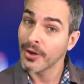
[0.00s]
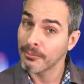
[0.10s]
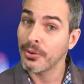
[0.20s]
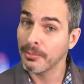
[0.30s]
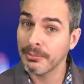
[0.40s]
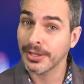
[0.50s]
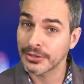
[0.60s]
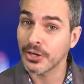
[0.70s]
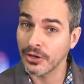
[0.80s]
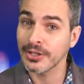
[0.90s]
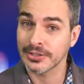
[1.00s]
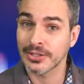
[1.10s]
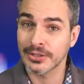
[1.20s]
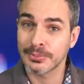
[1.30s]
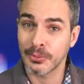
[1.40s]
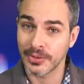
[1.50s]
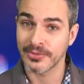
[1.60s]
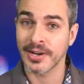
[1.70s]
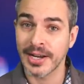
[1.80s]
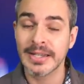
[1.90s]
Probably attorneys at this point,
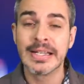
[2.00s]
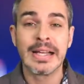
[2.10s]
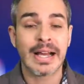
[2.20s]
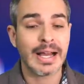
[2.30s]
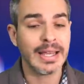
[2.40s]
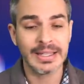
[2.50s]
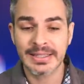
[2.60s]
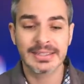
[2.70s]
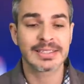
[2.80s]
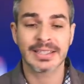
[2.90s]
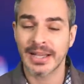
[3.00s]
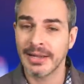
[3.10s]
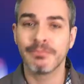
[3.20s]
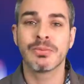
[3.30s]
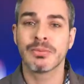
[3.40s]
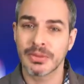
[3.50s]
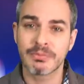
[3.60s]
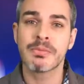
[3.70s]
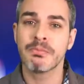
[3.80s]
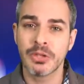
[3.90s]
right? And listen,
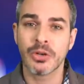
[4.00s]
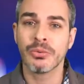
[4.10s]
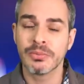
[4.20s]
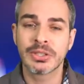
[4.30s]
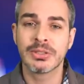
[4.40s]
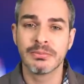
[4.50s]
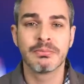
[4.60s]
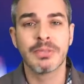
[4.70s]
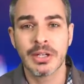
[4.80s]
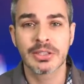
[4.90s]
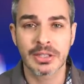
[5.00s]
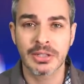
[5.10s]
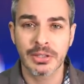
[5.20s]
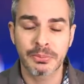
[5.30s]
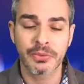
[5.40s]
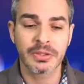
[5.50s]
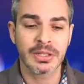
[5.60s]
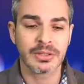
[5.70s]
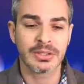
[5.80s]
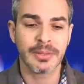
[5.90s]
you know, innocent until proven
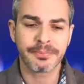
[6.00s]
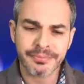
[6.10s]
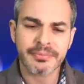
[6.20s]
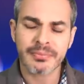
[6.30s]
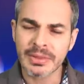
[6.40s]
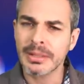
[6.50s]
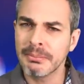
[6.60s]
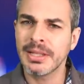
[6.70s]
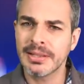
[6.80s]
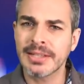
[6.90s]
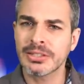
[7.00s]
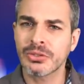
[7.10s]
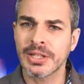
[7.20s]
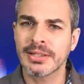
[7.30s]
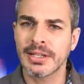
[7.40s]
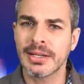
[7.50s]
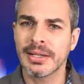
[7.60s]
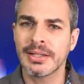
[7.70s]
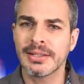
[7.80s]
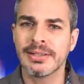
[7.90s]
guilty. But it does look like
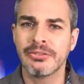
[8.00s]
they're